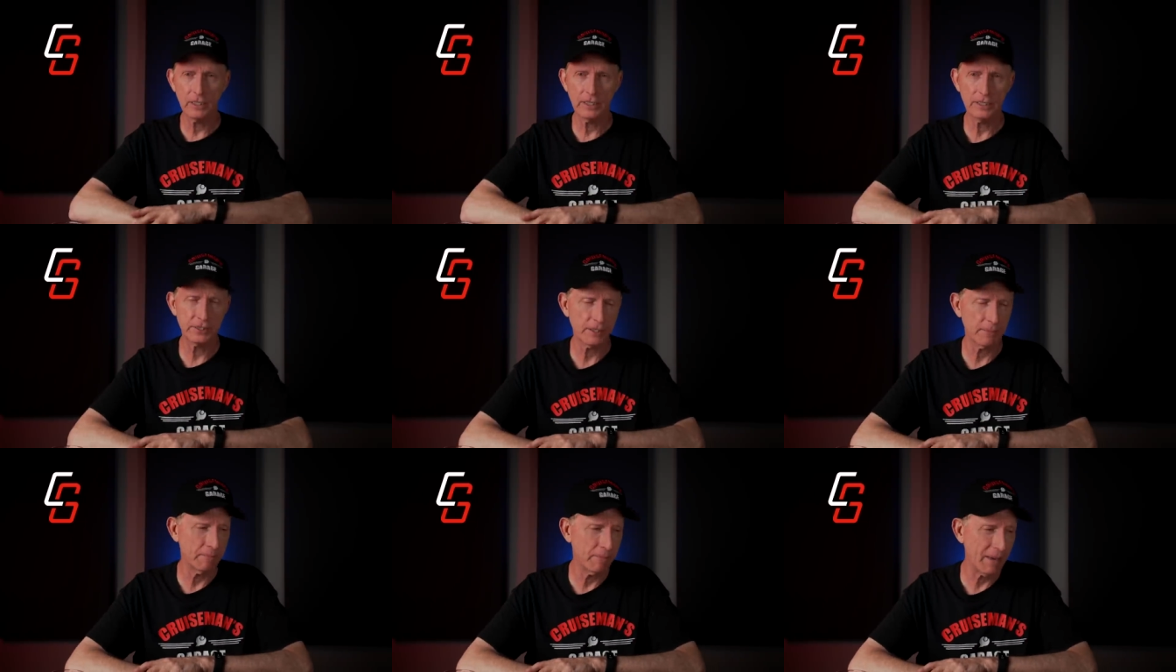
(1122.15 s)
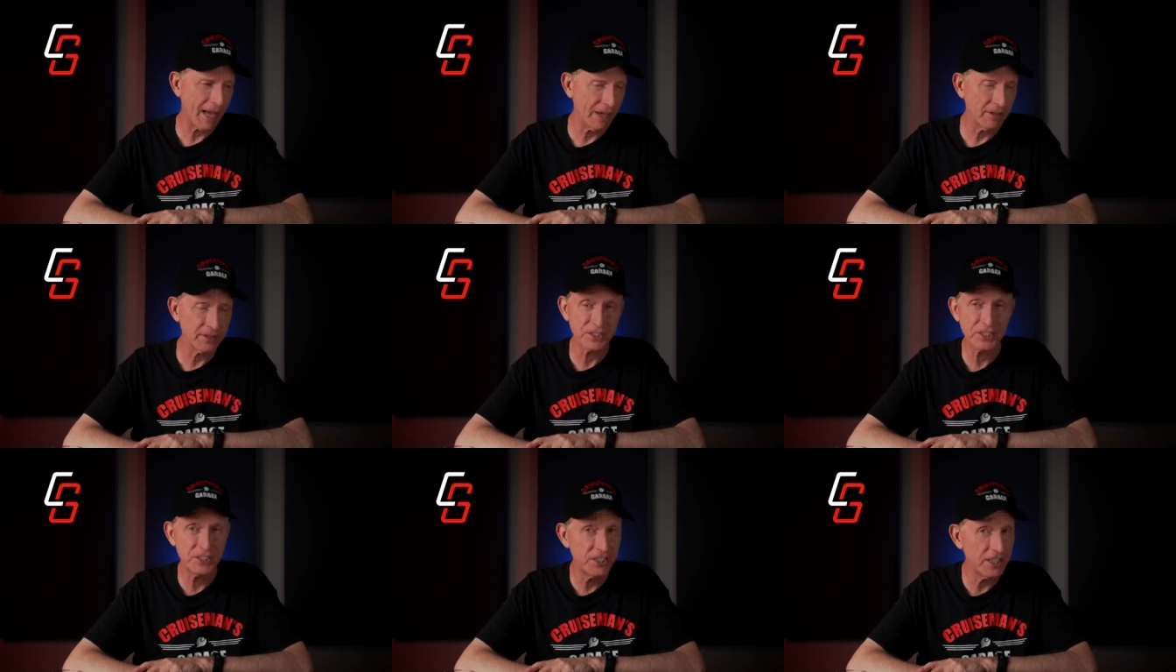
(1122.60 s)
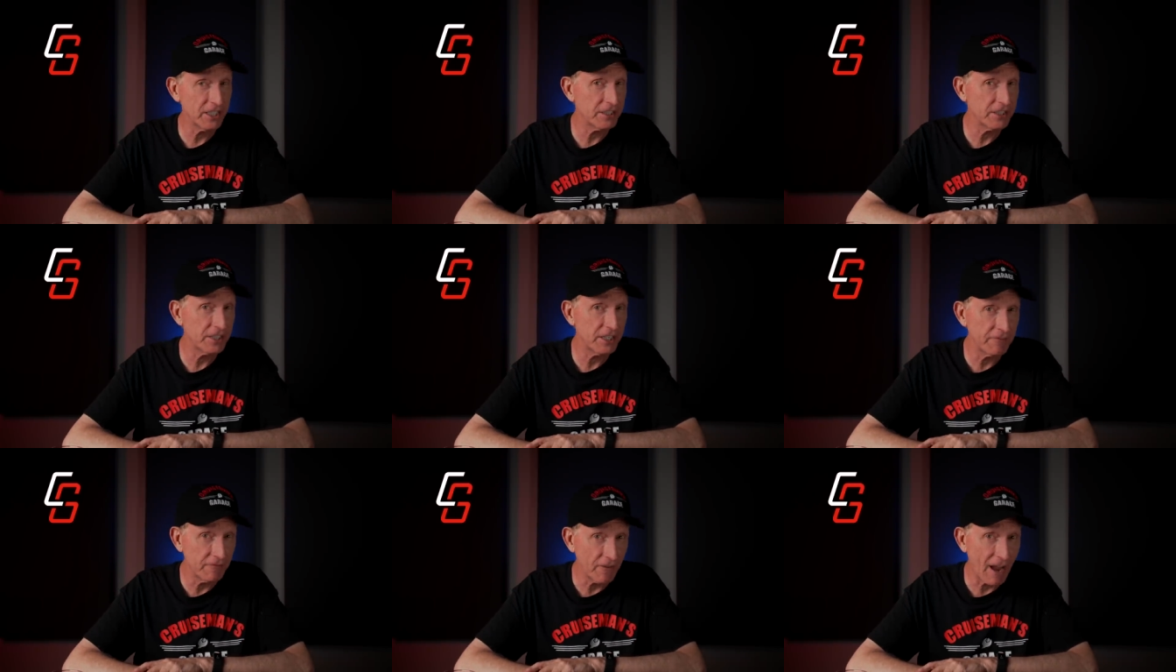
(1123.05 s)
it's about
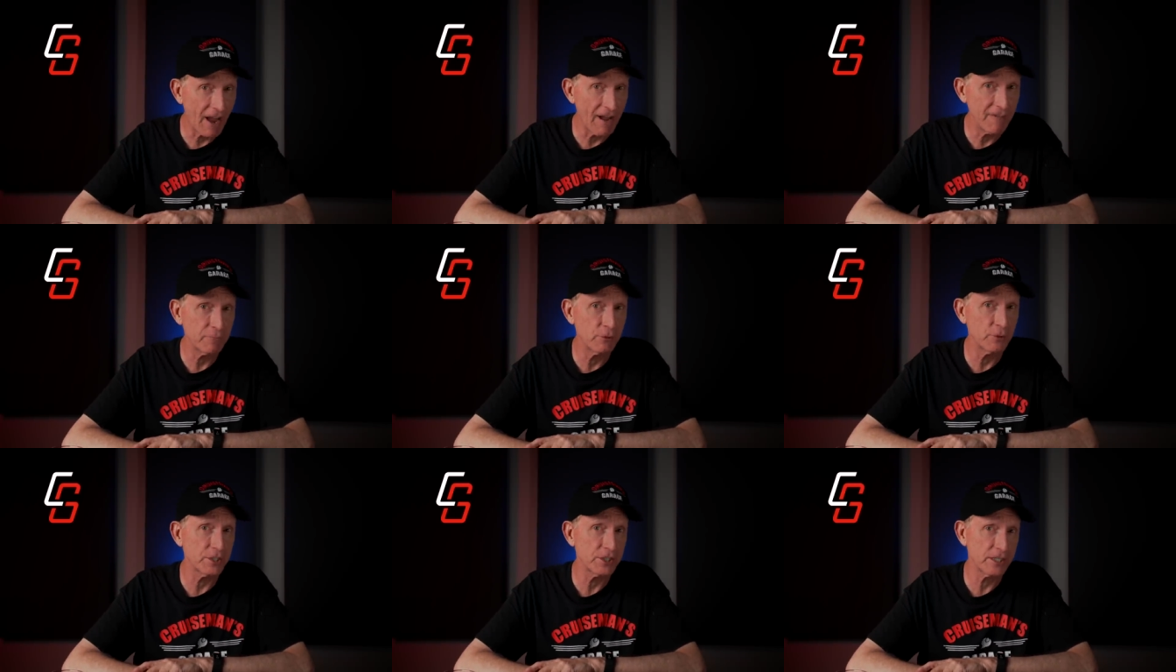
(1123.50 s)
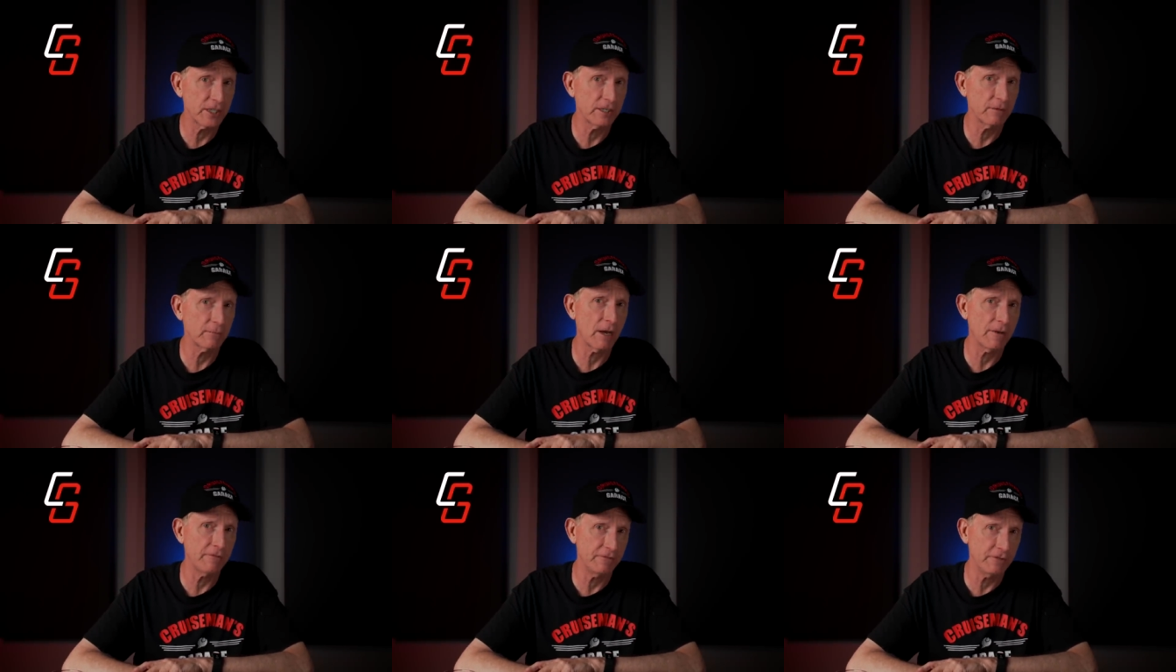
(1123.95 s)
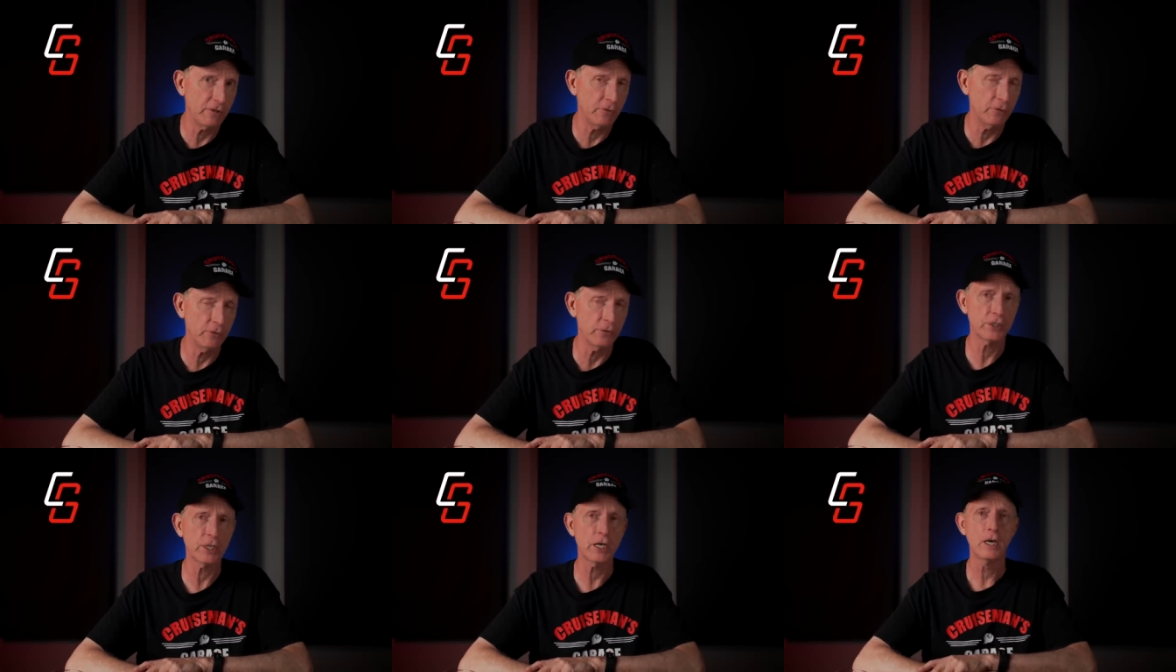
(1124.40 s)
65% of my
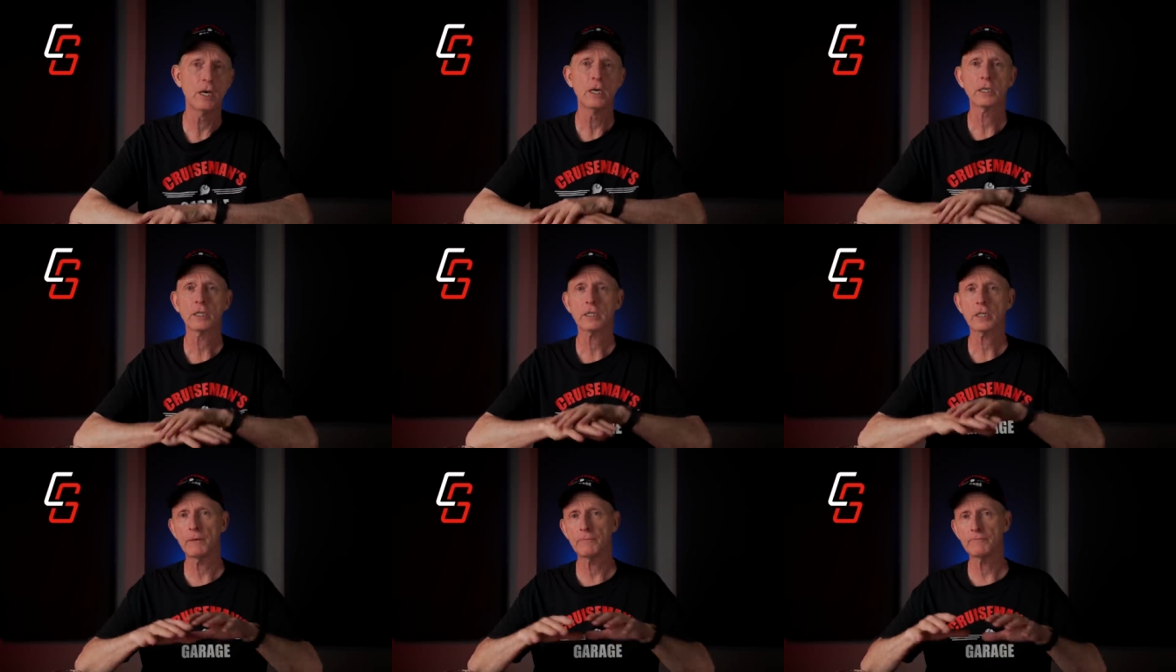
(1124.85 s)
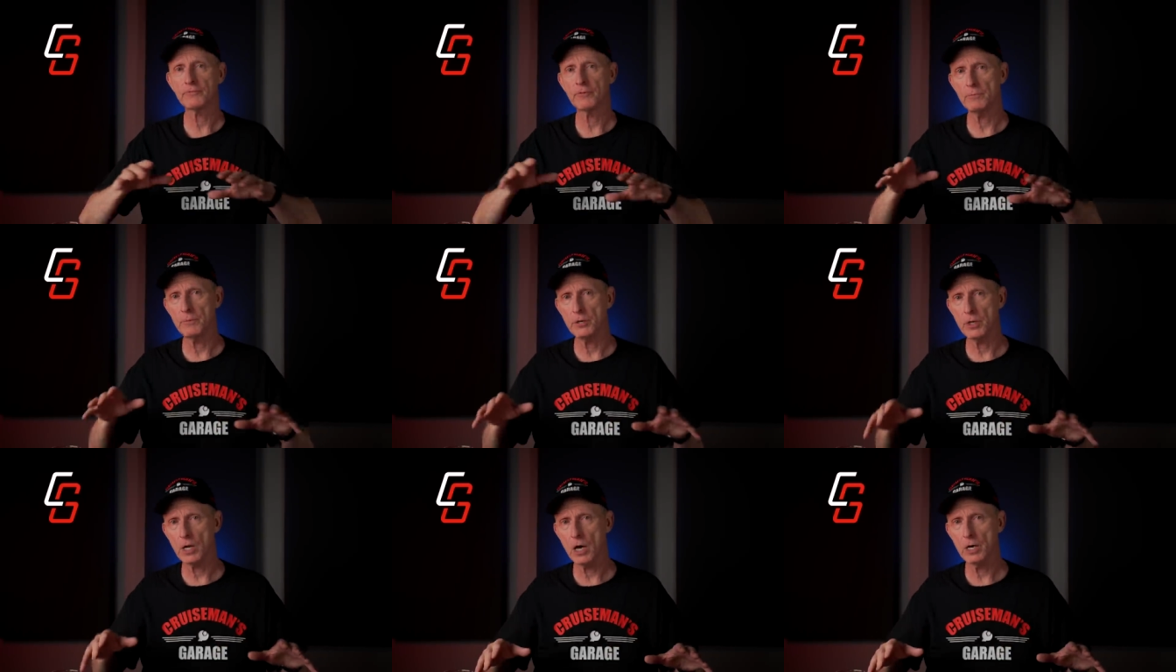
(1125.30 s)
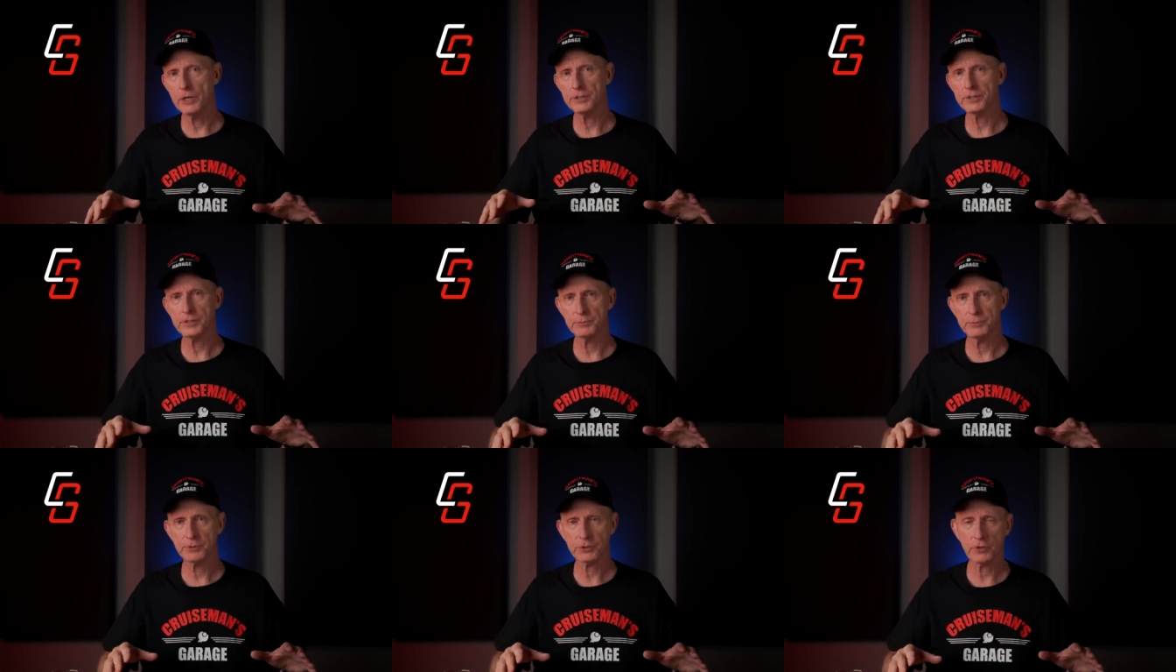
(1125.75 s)
views come from non
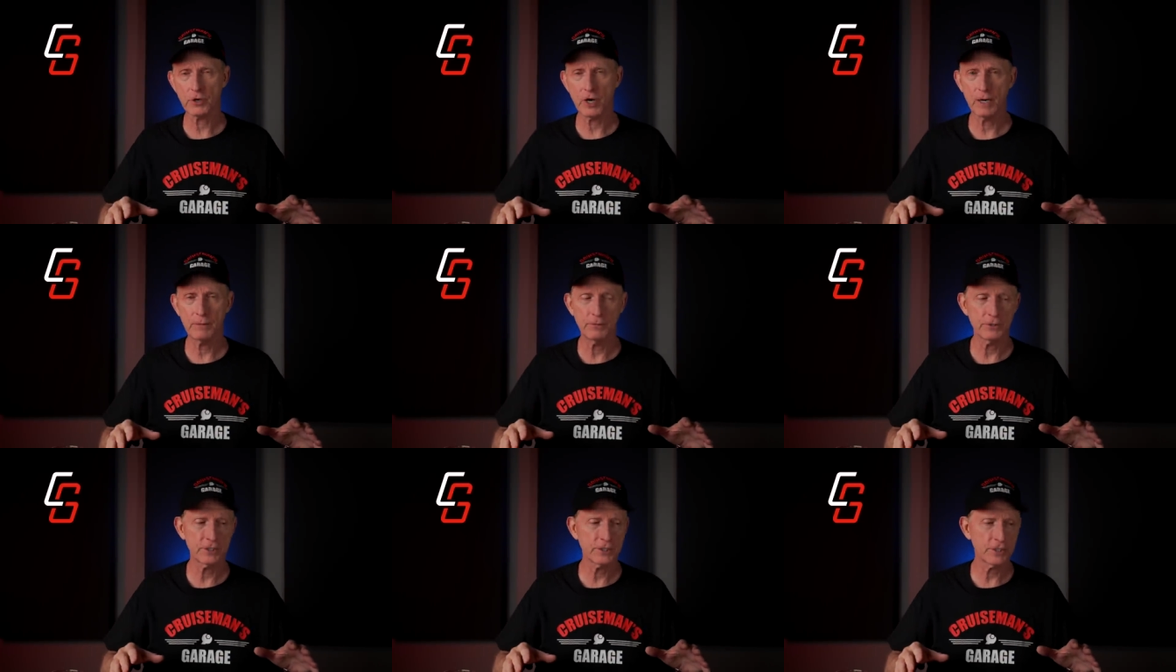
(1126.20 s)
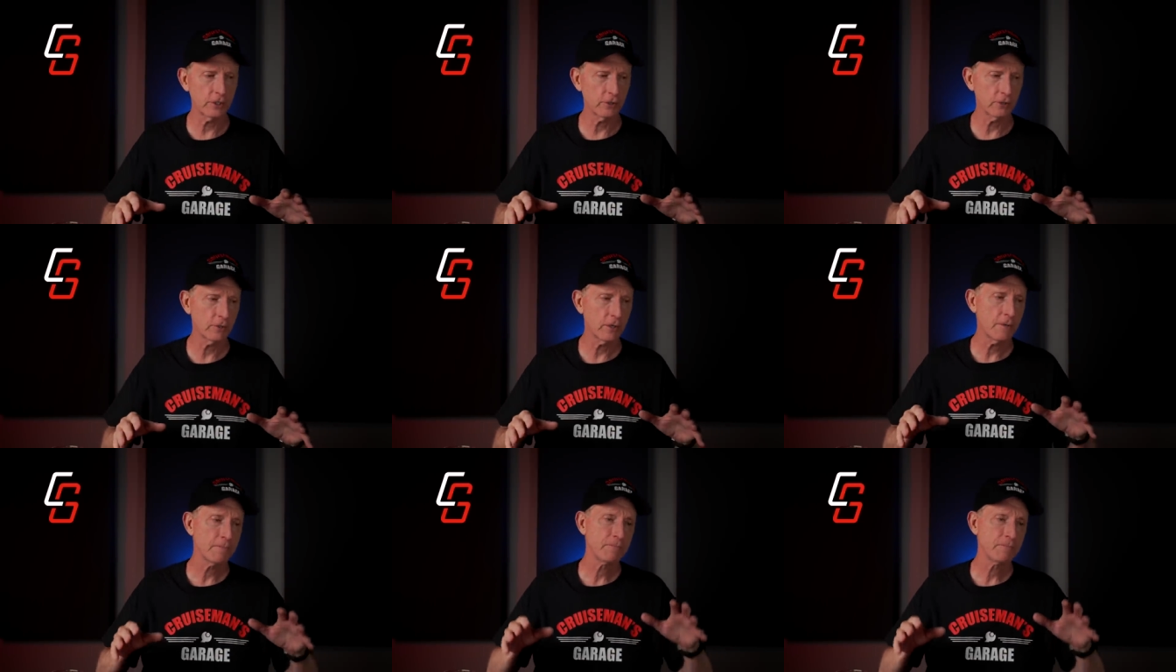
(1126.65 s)
subscribers. So